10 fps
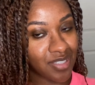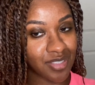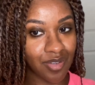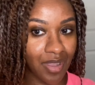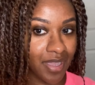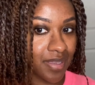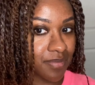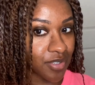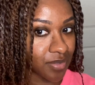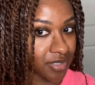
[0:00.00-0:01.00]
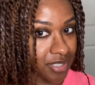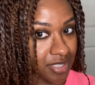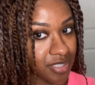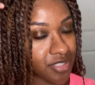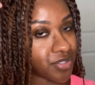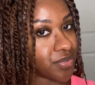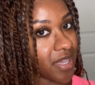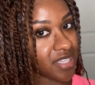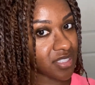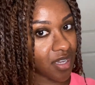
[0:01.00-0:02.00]
So I am going to,
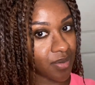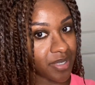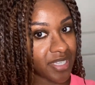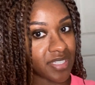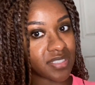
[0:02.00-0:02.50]
as always,